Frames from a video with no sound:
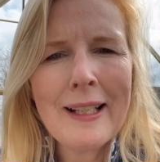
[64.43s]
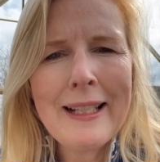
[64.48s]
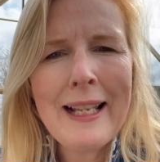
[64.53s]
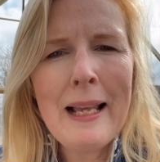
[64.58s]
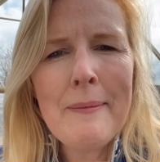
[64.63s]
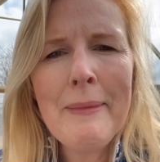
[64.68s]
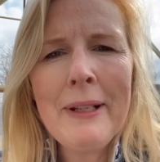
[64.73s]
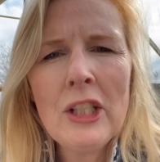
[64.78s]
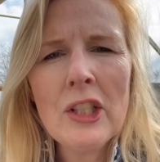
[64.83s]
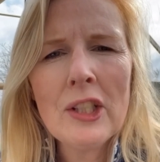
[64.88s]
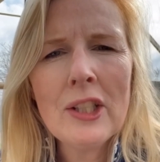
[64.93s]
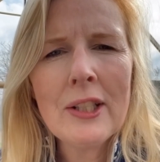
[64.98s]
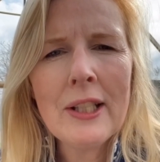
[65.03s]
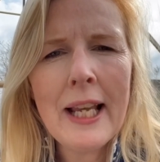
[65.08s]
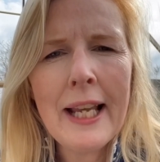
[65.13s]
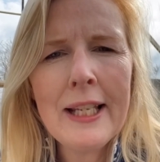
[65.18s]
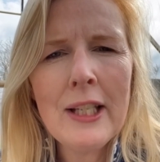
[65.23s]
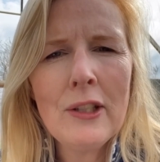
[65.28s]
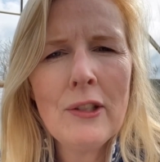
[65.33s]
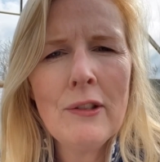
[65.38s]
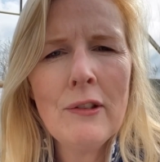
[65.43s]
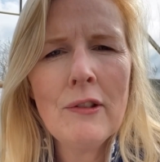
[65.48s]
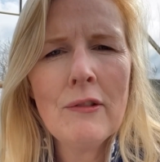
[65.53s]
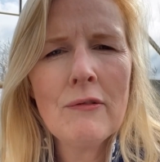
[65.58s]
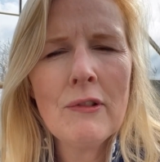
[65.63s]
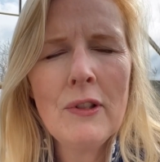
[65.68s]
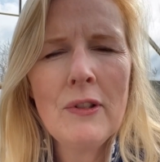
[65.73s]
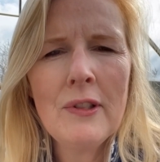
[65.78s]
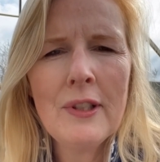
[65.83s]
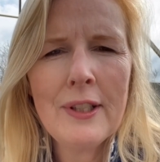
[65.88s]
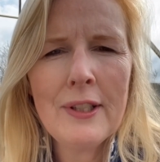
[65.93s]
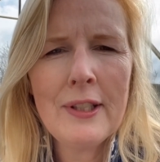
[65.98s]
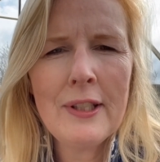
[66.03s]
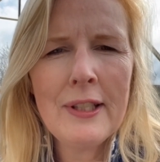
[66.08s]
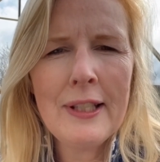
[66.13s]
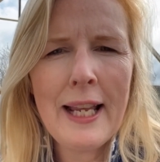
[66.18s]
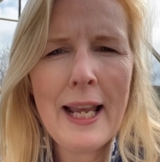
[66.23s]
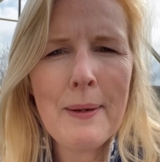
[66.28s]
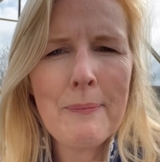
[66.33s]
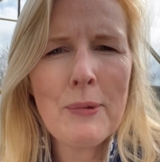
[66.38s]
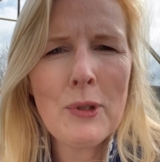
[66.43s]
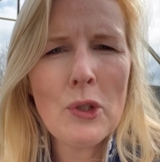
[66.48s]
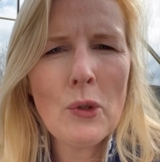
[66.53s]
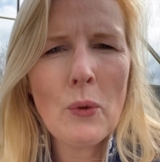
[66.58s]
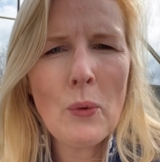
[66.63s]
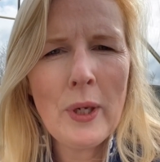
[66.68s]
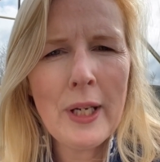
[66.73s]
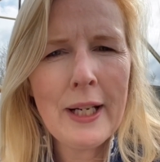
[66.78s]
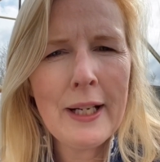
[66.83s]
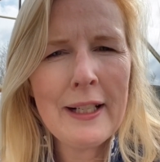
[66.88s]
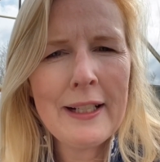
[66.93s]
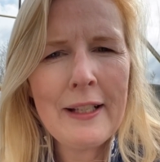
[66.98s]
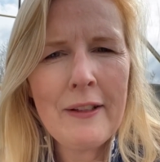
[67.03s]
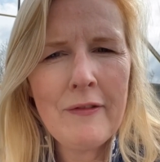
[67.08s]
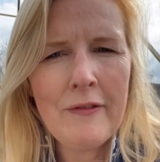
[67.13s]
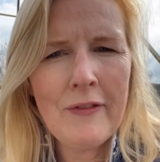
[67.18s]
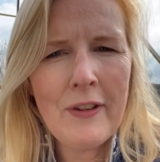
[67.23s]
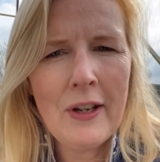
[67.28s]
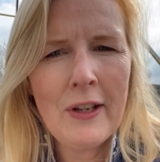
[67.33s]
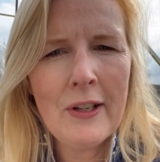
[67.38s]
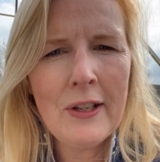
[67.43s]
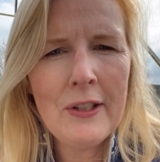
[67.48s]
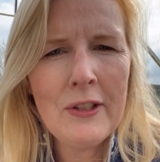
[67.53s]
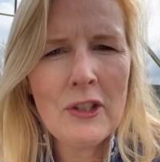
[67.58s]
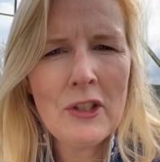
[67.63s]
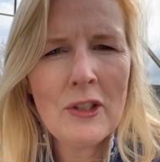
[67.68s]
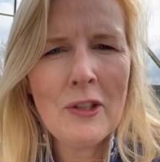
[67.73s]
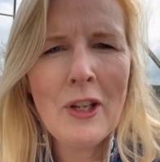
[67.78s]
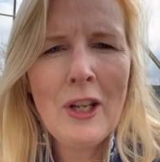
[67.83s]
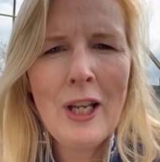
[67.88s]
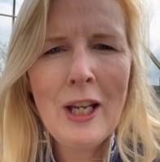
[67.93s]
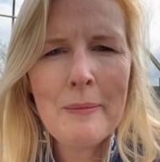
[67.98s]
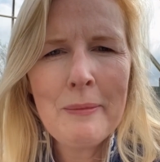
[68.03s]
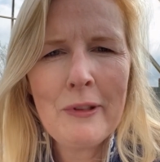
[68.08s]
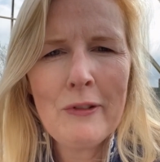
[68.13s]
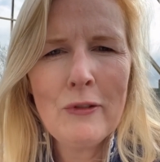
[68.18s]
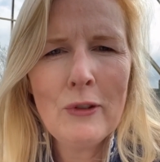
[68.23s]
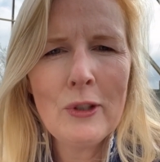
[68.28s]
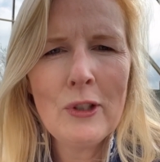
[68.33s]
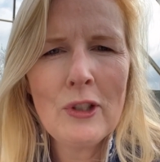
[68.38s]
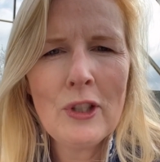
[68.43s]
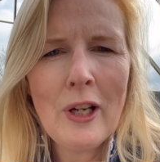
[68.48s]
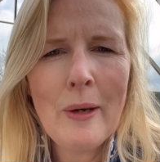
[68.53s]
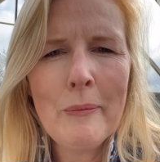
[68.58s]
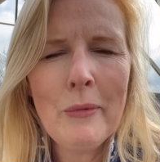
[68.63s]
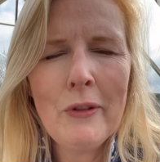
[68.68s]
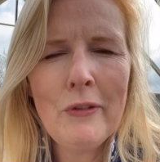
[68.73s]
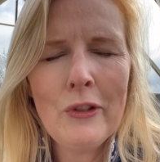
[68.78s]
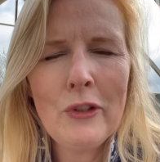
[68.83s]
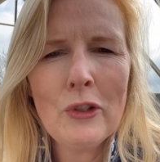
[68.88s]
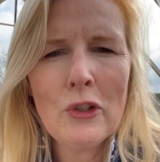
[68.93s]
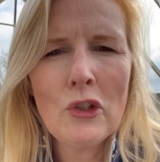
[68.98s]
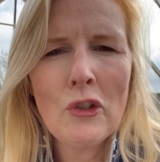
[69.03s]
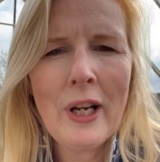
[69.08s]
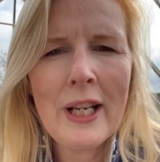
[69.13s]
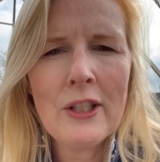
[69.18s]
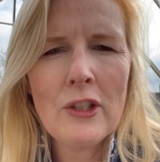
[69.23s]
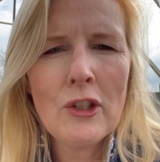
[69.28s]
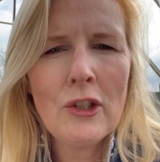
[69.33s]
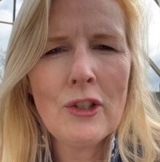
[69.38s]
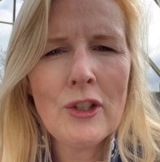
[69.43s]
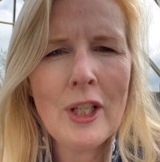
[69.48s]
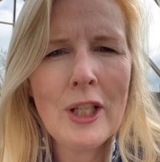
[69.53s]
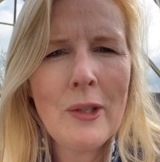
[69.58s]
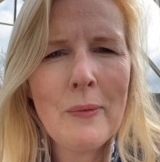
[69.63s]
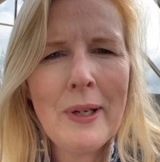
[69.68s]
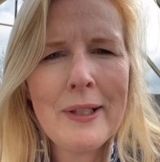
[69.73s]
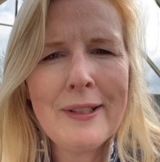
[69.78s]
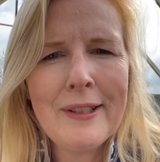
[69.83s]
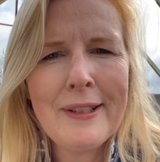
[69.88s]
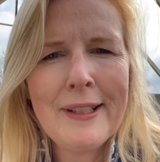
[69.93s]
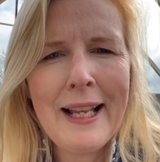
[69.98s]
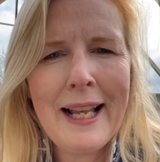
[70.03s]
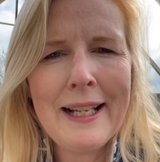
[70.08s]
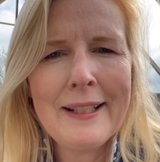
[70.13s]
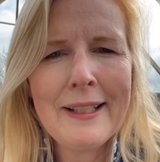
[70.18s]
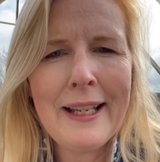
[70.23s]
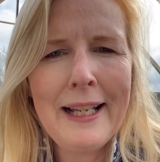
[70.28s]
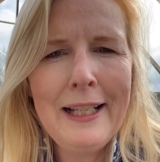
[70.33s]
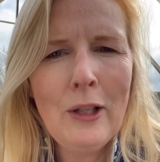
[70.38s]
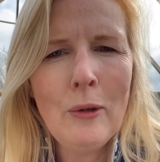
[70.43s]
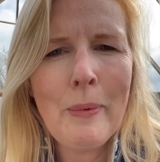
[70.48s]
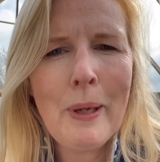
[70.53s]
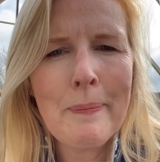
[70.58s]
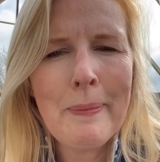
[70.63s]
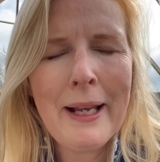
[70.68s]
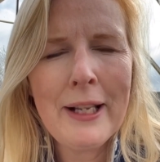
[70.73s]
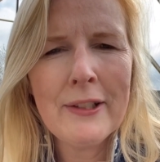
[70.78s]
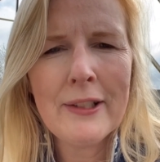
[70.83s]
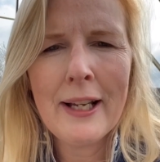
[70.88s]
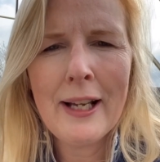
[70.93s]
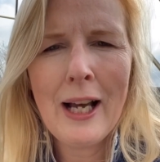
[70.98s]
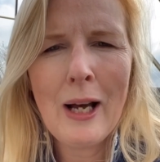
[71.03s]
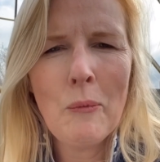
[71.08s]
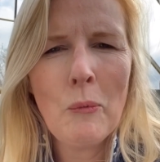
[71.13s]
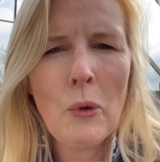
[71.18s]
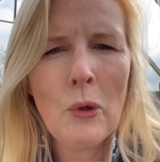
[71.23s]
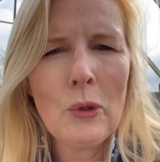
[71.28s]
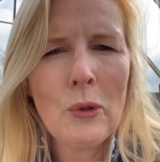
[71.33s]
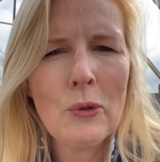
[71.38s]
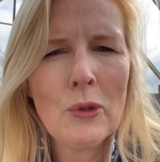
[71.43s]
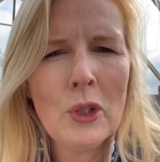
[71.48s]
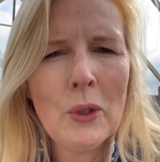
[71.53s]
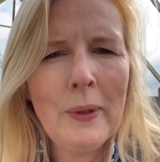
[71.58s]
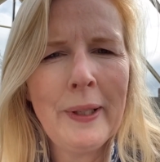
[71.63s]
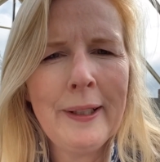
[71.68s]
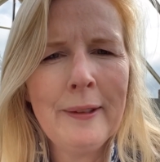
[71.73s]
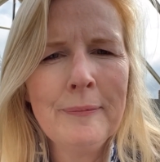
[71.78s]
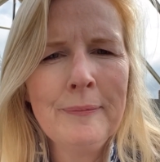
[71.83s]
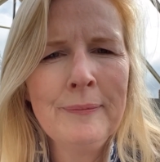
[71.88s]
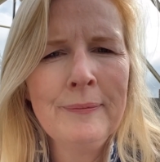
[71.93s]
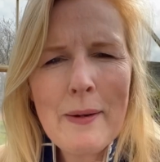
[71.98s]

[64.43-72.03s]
Let me just take you through the steps quickly first before you start moving your trays, just so you understand it a little bit better and what you're doing.